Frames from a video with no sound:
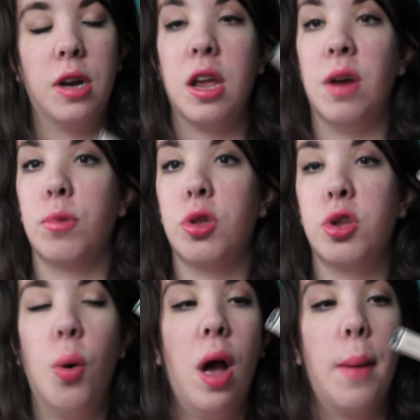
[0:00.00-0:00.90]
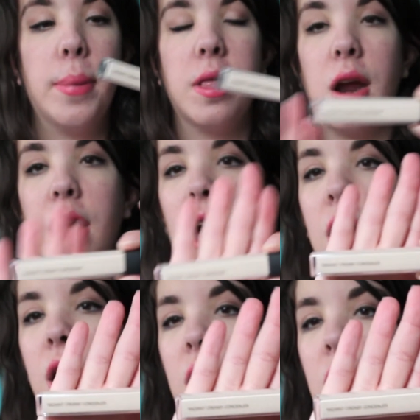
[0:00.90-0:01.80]
and I'm so happy that I
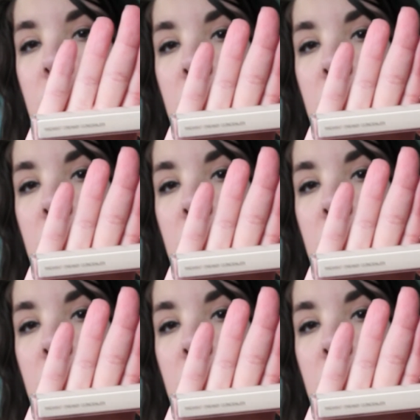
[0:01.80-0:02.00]
got it.